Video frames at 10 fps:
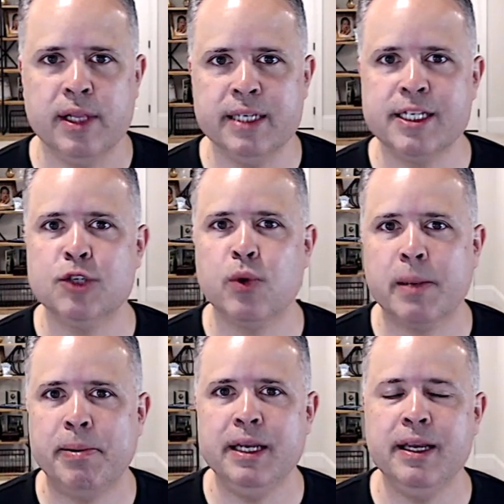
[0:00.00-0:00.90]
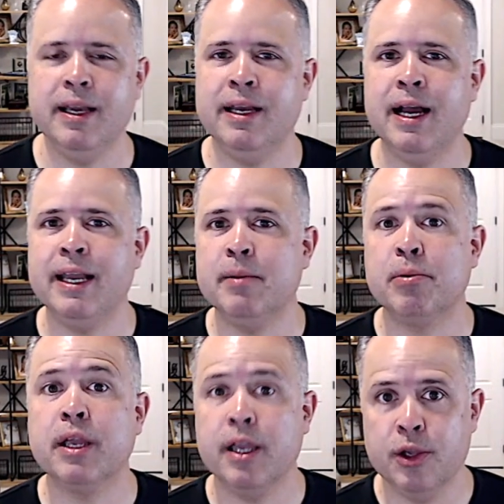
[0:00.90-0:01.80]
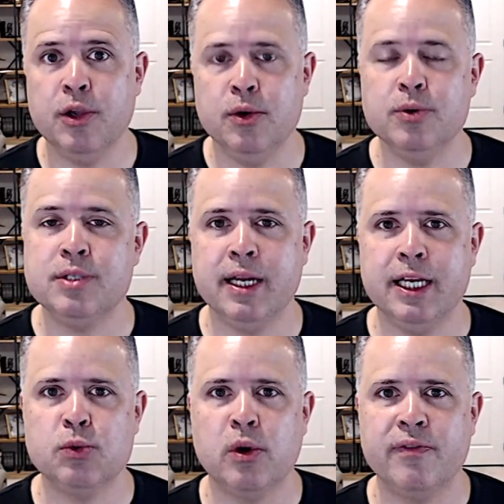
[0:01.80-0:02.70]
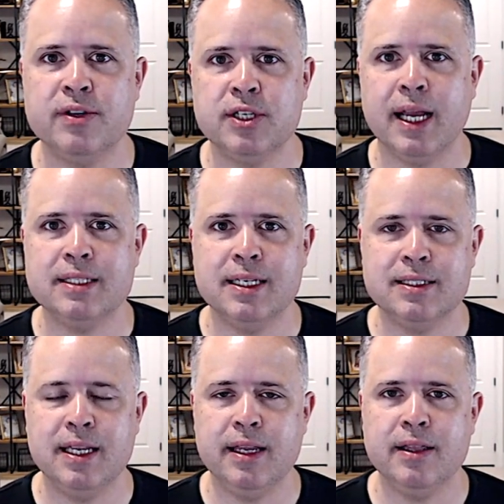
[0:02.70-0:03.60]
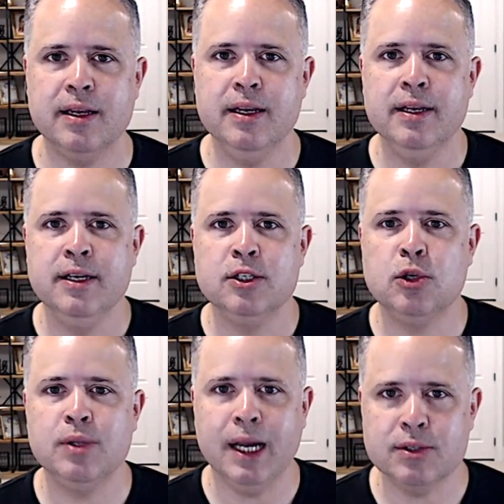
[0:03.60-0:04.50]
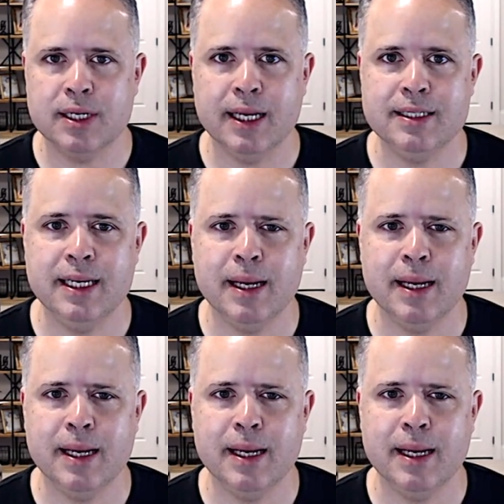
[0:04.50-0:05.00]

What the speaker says: This is Rick Pina, and I am bringing you today's word for July 16th, 2019.